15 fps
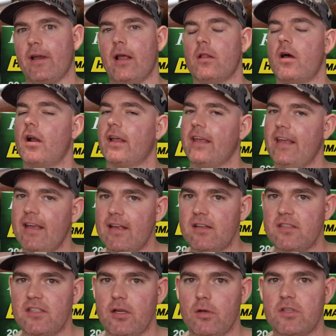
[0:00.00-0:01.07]
A lot of
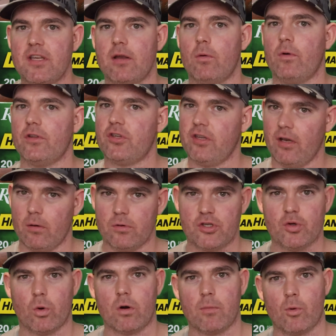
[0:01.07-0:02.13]
kids use it with, you know,
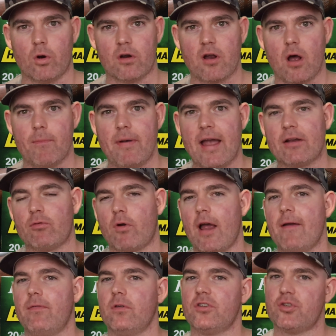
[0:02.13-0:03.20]
shorter, more compact
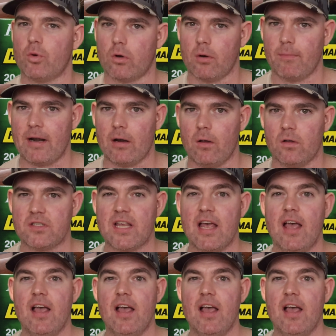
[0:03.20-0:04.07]
rifles, shorter barrels.